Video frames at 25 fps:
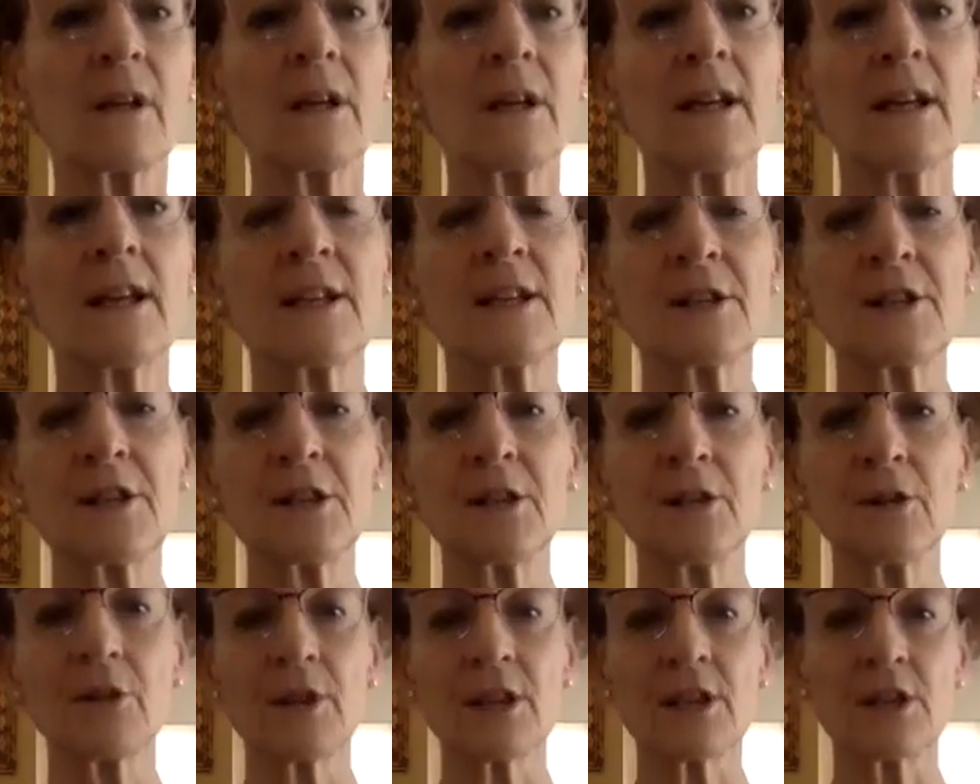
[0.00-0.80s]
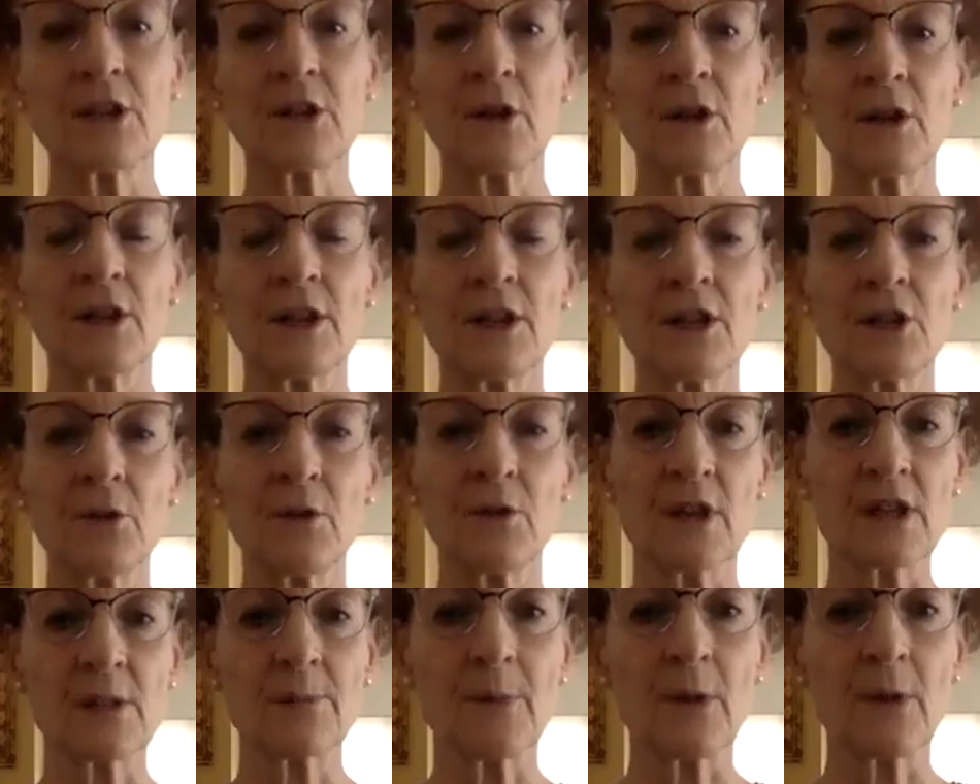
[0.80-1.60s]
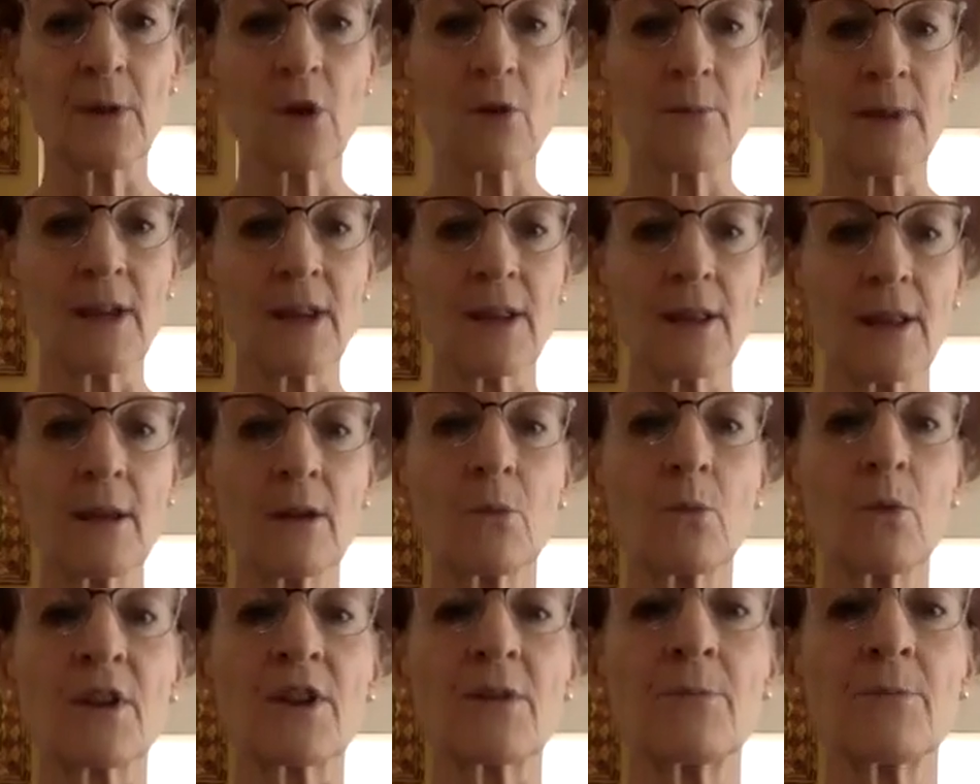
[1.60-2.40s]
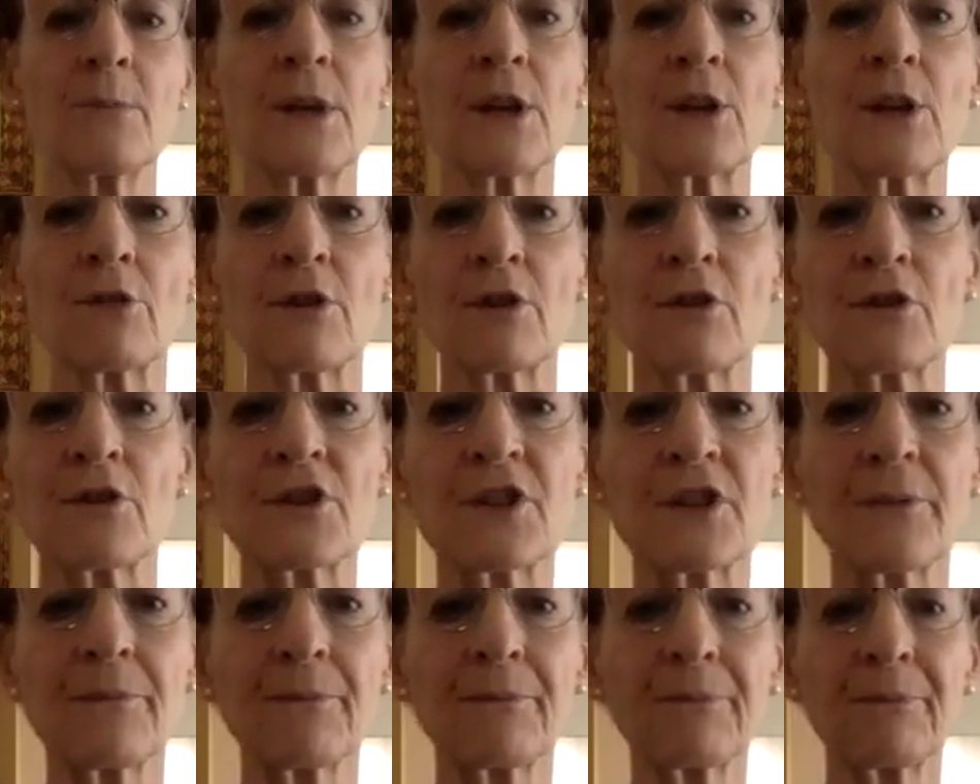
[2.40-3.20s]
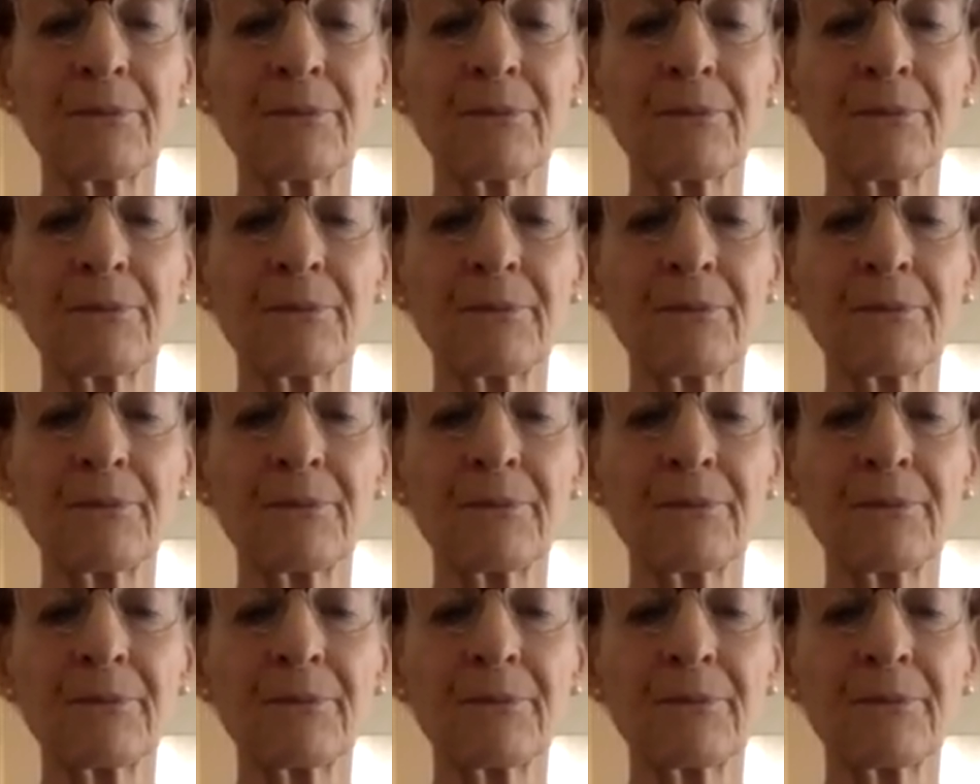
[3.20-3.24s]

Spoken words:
until he started to experiment with mirrors.